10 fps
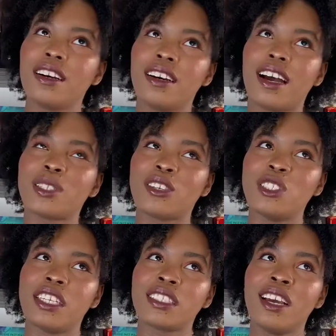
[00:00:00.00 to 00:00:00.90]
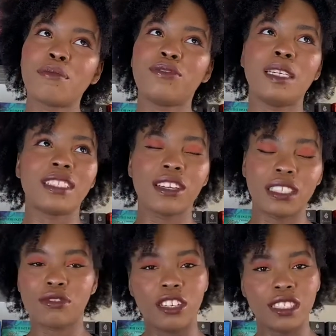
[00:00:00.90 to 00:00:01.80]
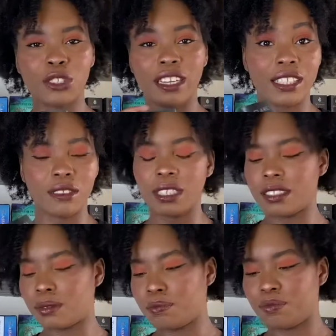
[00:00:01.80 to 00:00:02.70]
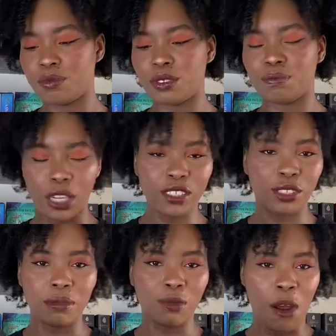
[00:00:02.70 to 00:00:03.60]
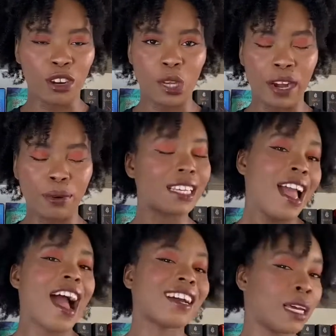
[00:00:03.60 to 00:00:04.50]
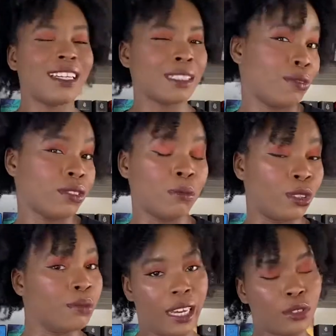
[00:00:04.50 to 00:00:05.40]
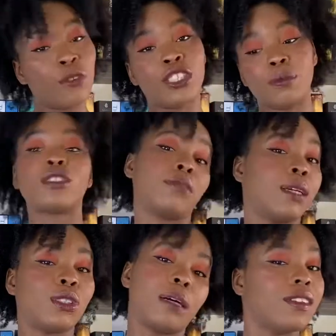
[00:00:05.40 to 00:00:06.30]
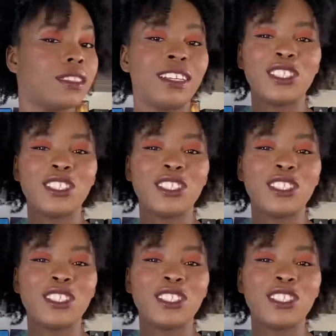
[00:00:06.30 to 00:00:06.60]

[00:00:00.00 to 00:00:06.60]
I go into this. My full name is like this really long name, Chio. It's because of something went wrong somewhere, but I accept that as my full name sometimes, not officially, but sometimes. So that's it.